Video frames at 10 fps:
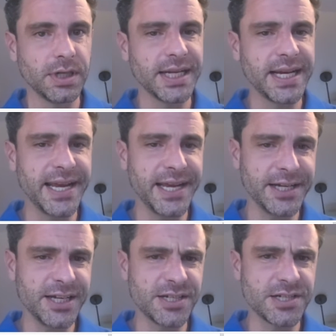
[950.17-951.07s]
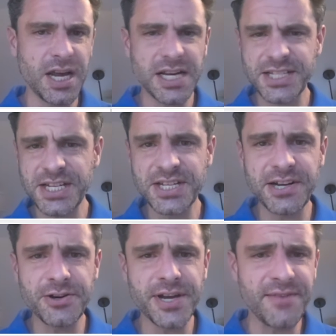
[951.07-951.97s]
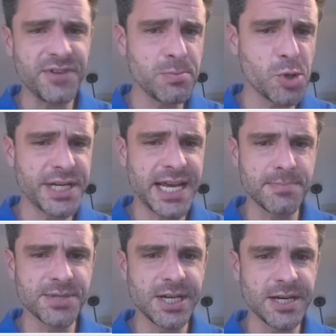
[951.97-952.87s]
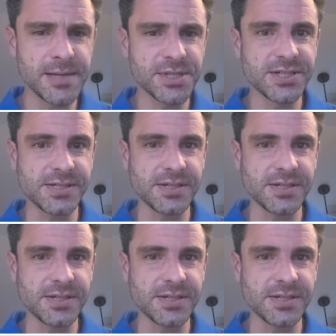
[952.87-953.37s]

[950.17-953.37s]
And since I don't have any more tab stops,